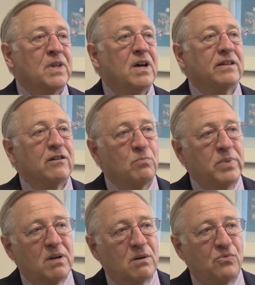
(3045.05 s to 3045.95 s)
a little
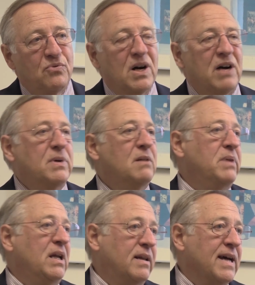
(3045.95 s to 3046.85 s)
bit of I've been
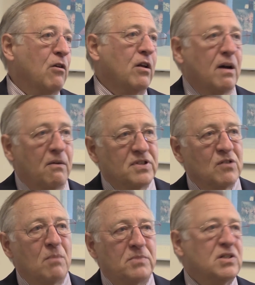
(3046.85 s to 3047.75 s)
beaten down enough,
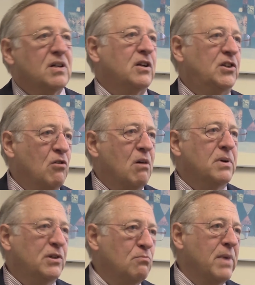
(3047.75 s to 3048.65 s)
so I'm just going to show up
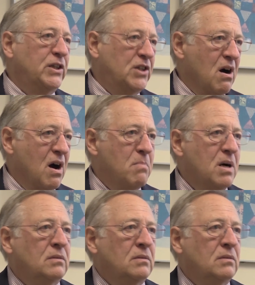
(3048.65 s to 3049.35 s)
and do my job.